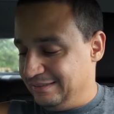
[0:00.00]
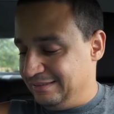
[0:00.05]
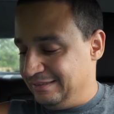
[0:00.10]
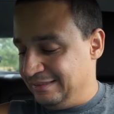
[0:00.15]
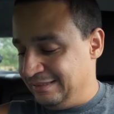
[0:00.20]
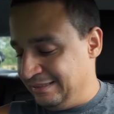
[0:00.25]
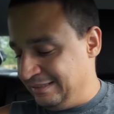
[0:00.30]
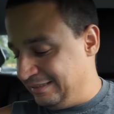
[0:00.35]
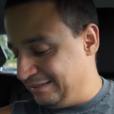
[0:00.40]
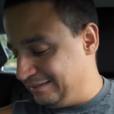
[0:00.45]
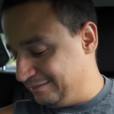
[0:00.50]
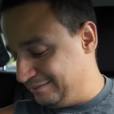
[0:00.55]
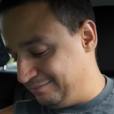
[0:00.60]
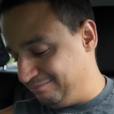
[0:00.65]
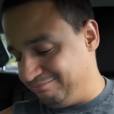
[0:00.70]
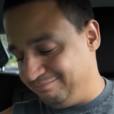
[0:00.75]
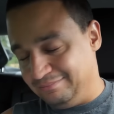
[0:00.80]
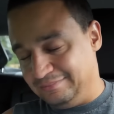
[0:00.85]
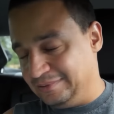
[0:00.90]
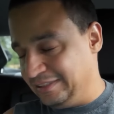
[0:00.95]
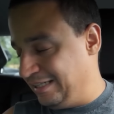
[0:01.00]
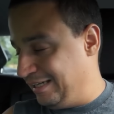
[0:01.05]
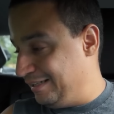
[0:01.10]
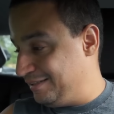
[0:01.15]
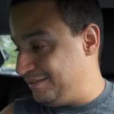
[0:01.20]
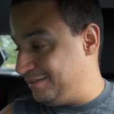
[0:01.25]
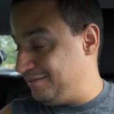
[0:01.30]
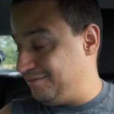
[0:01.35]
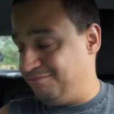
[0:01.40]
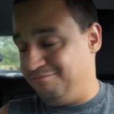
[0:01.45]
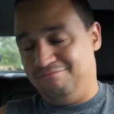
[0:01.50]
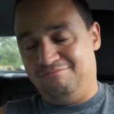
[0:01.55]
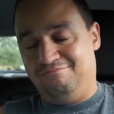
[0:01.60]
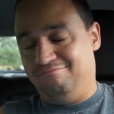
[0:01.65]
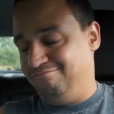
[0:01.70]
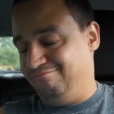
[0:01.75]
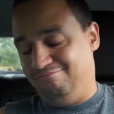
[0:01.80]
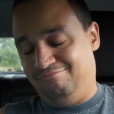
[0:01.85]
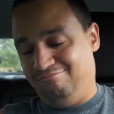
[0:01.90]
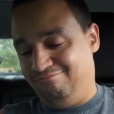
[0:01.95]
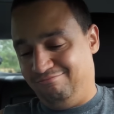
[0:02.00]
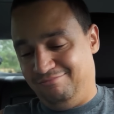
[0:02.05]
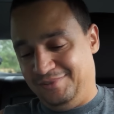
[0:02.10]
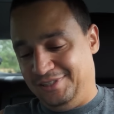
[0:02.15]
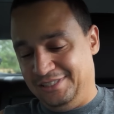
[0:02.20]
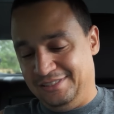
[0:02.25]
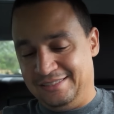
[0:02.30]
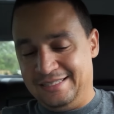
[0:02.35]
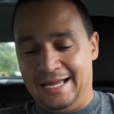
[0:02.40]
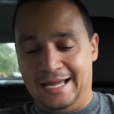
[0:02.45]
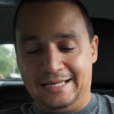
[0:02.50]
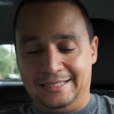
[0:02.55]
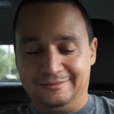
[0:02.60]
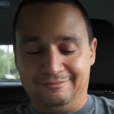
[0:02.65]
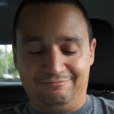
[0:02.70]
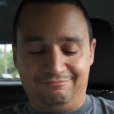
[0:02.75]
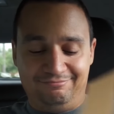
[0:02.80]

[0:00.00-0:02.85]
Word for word: Oh, it's just not.